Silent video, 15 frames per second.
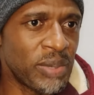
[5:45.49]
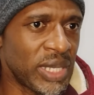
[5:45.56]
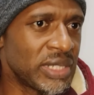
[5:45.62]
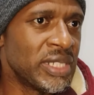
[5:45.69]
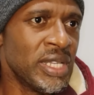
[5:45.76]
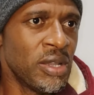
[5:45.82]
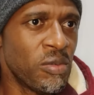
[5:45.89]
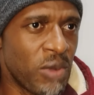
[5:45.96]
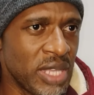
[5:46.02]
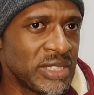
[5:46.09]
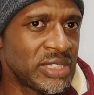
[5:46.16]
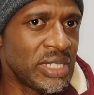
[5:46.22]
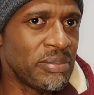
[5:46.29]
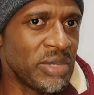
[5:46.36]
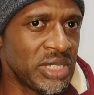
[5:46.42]
but
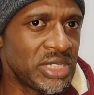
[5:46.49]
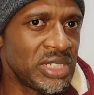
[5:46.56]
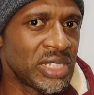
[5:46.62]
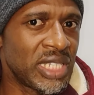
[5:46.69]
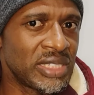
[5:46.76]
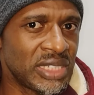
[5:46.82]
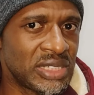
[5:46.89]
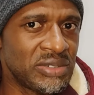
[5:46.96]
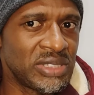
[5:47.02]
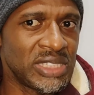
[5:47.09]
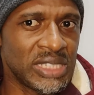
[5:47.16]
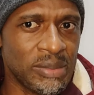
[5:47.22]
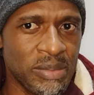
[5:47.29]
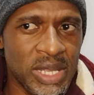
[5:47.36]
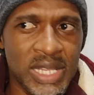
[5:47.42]
once they mention Kaizer Chiefs in
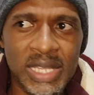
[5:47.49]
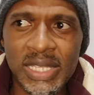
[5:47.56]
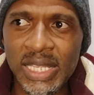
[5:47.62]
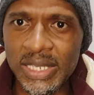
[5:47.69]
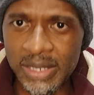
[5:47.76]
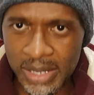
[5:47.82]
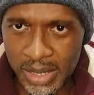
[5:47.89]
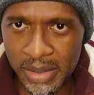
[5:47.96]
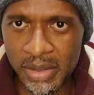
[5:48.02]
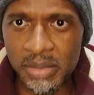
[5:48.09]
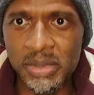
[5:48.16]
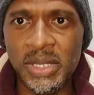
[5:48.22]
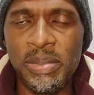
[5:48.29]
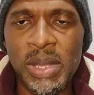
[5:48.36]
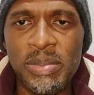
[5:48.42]
the media, then
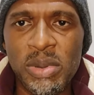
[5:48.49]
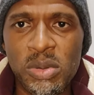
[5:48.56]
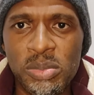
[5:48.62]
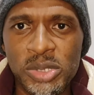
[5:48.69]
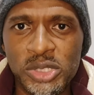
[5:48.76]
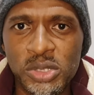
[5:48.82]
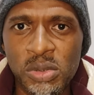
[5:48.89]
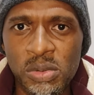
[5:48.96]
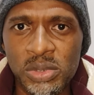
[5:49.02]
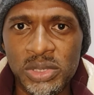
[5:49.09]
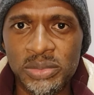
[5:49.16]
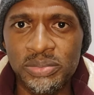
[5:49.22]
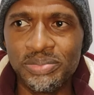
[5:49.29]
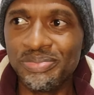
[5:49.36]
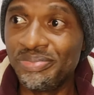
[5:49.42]
the paper will be
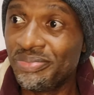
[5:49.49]
sold.